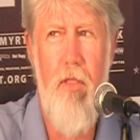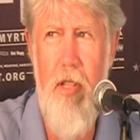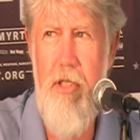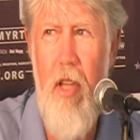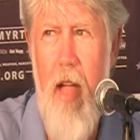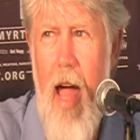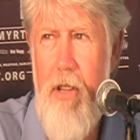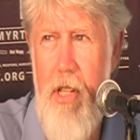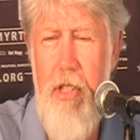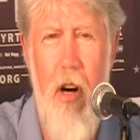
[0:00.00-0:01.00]
This thing
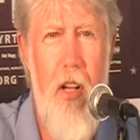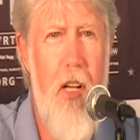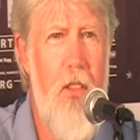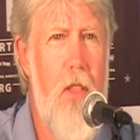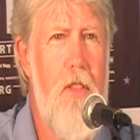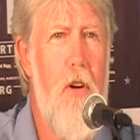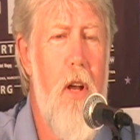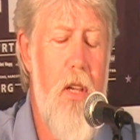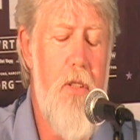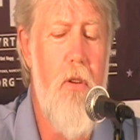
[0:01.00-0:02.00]
actually started in the
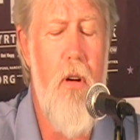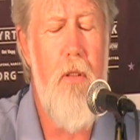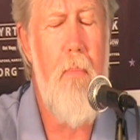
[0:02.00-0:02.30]
30s, or